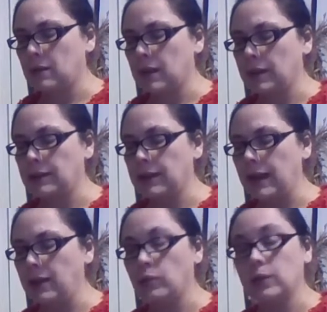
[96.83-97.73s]
And an
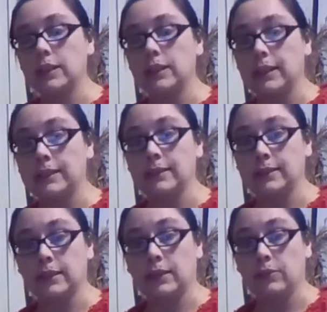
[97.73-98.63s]
egg really lends
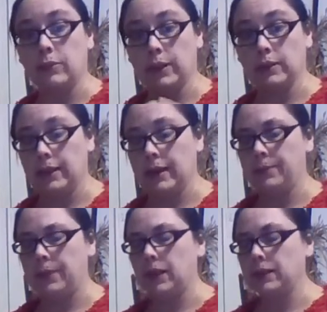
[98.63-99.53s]
itself well to that
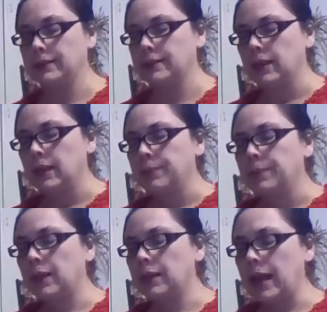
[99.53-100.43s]
because
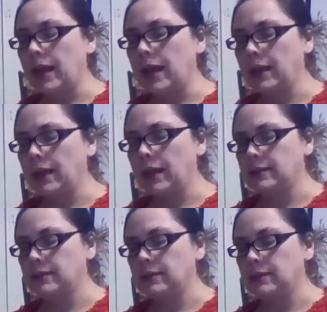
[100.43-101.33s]
an egg
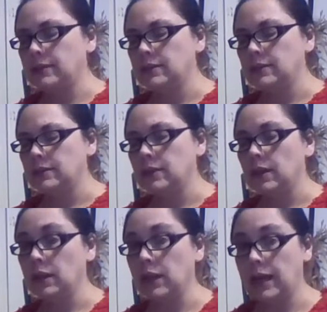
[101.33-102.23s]
is
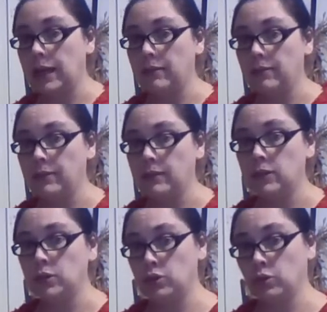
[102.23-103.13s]
alive,
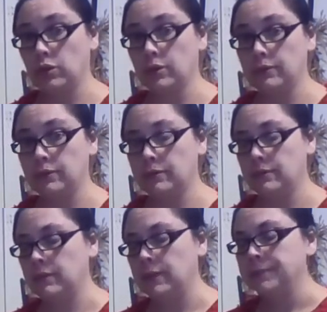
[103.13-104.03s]
sort of.
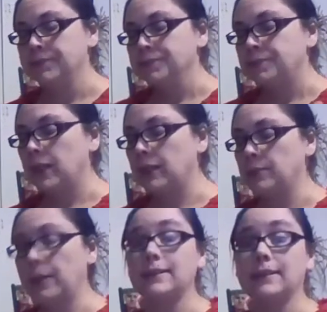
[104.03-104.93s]
It's
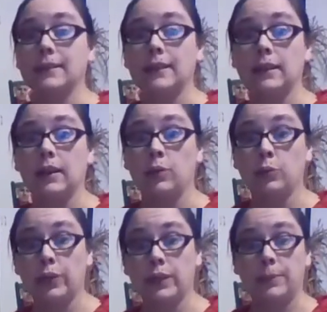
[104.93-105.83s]
basically a
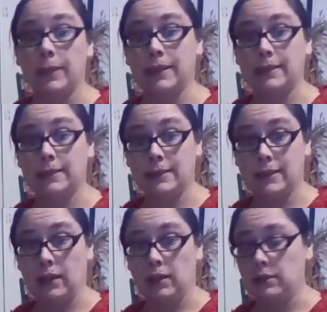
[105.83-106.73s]
really big
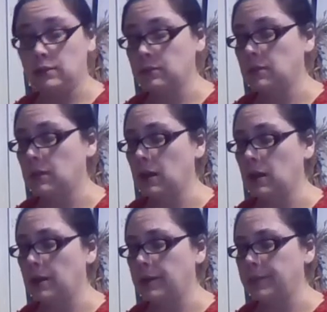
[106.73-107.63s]
cell.
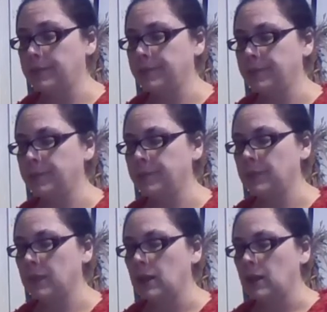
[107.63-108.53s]
Um,
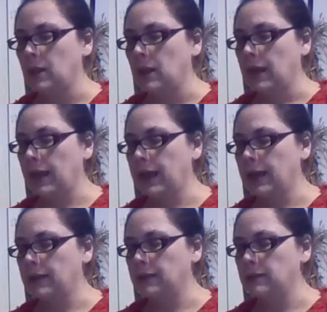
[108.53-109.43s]

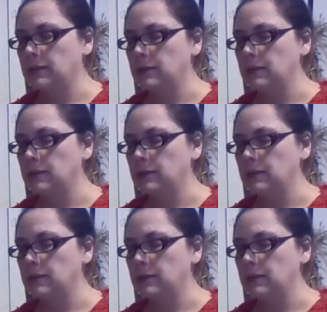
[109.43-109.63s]
and